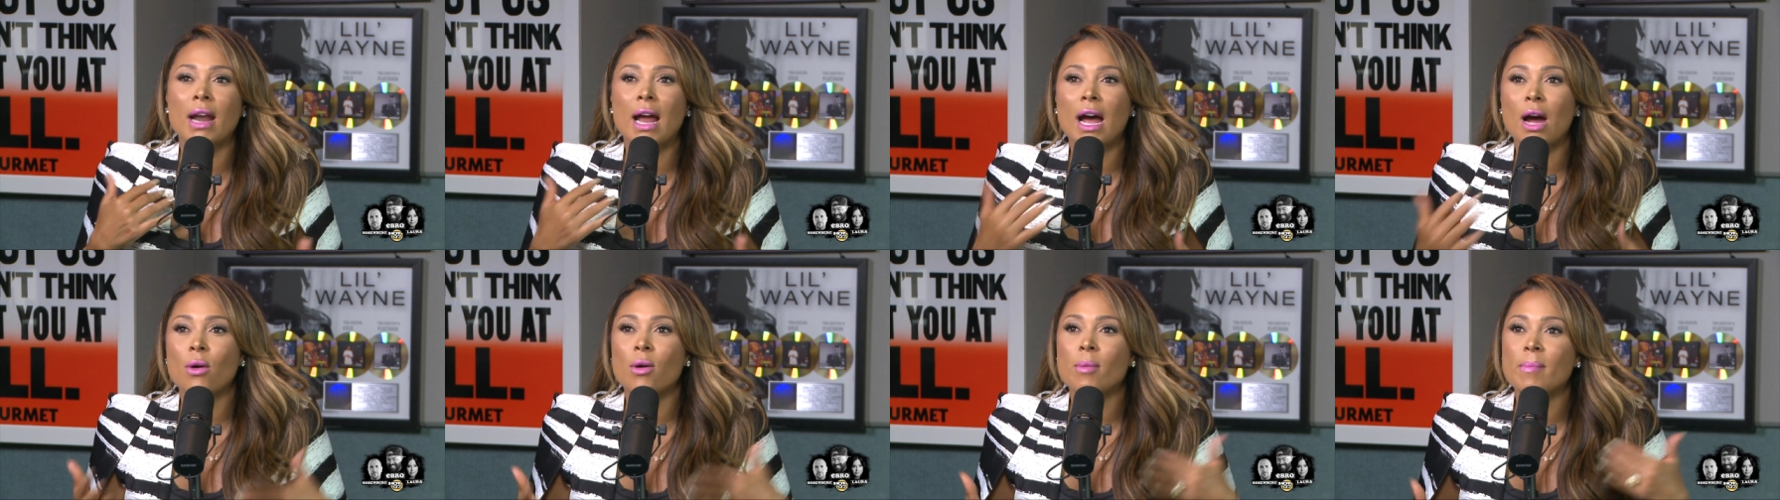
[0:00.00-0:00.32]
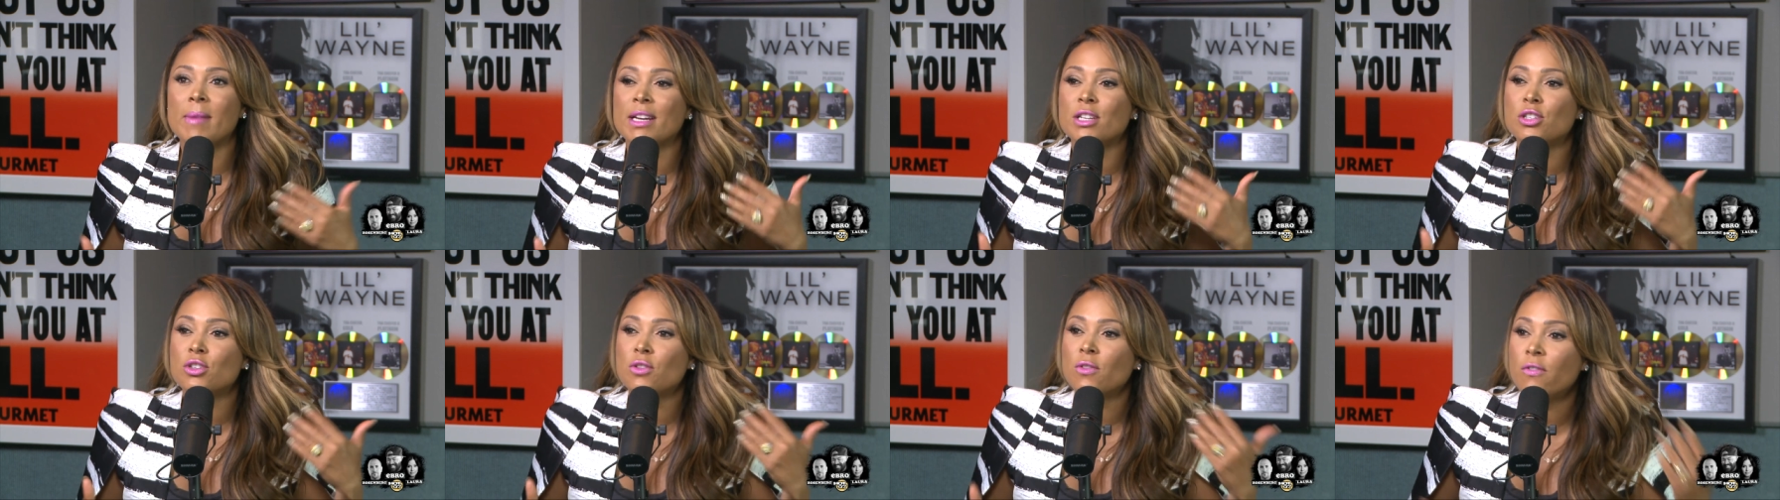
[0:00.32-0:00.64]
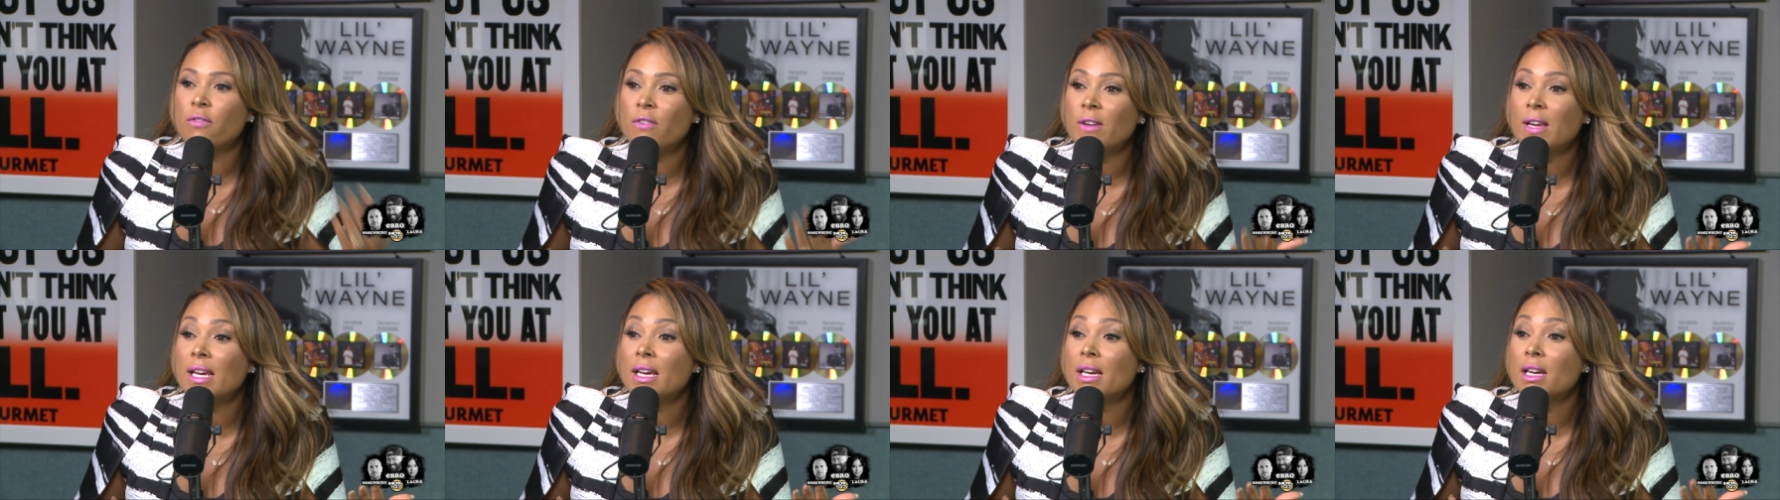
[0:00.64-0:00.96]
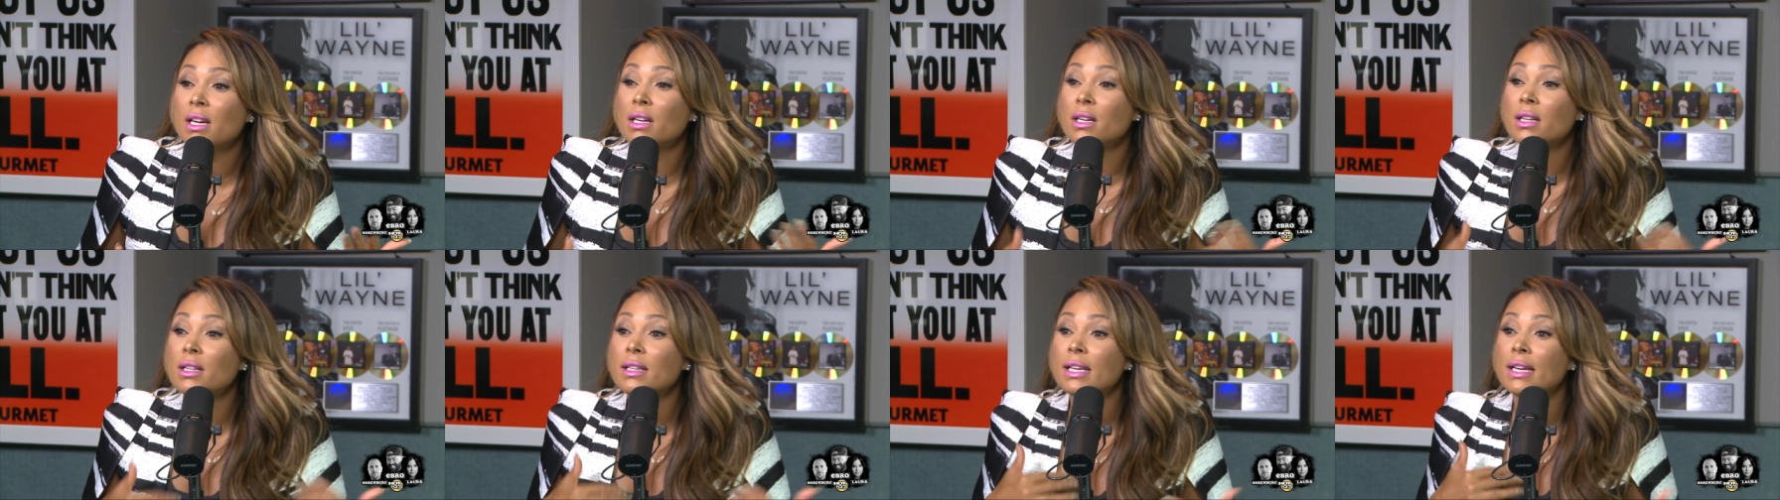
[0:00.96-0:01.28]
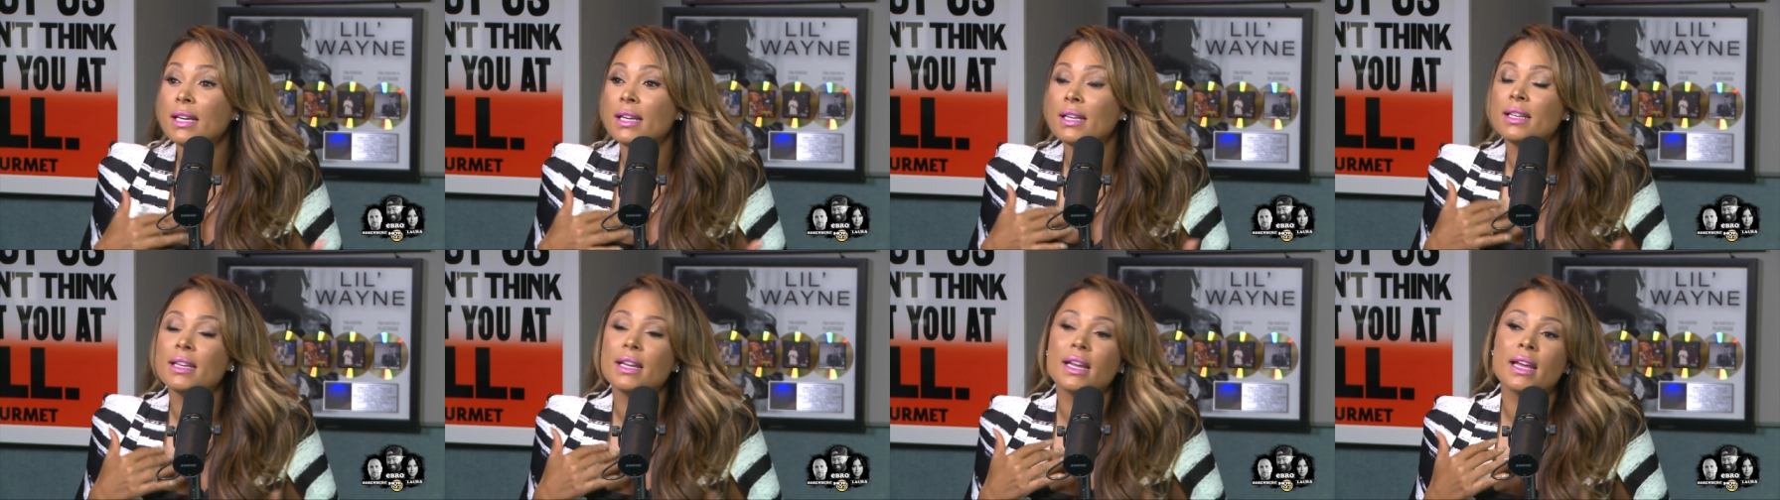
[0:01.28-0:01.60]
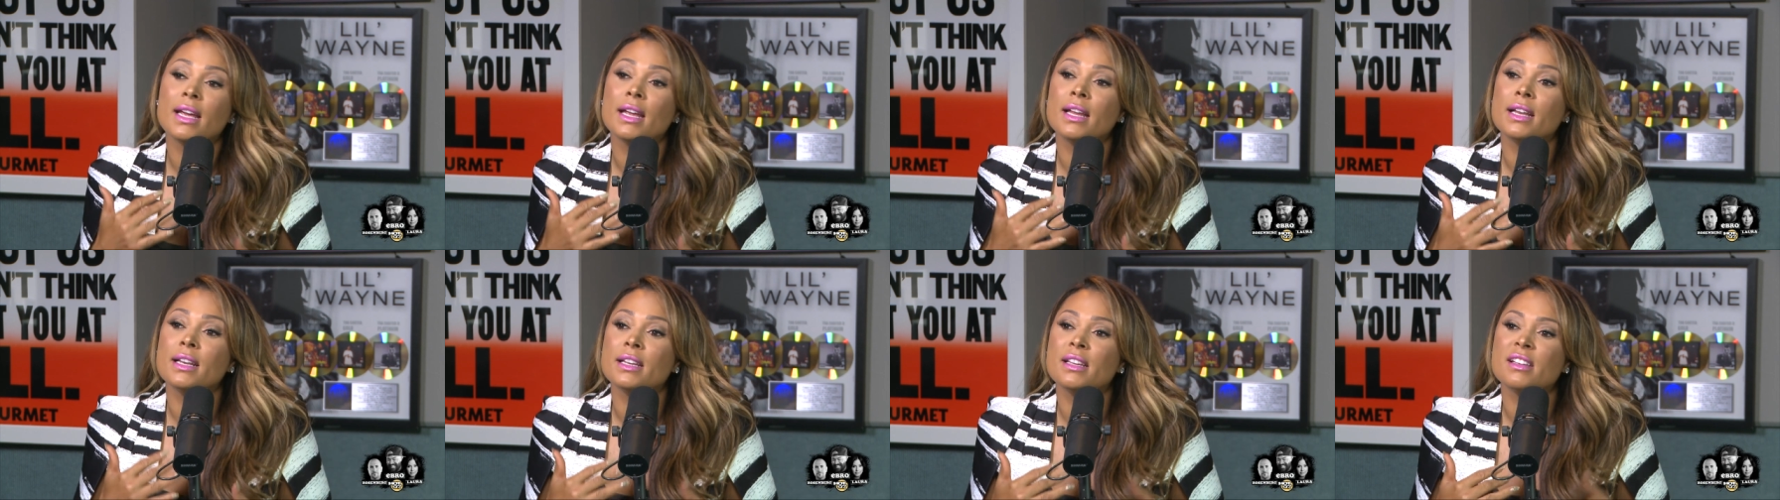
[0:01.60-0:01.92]
how it makes you feel and
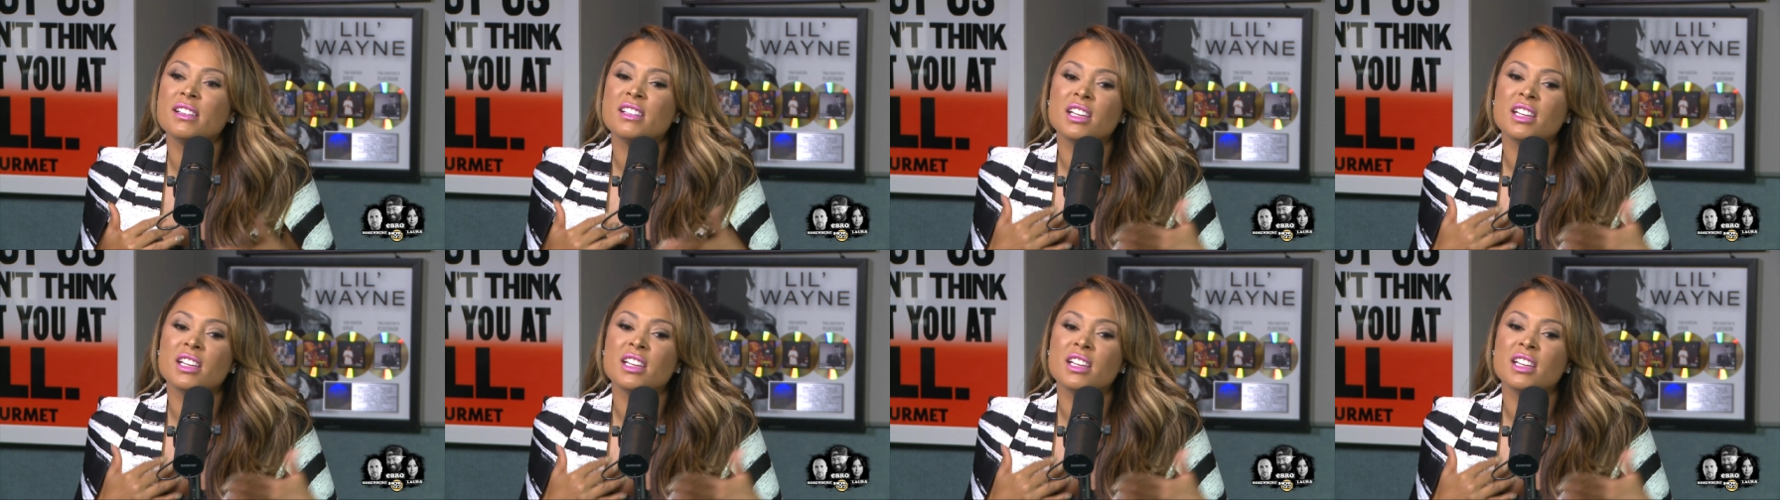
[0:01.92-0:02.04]
and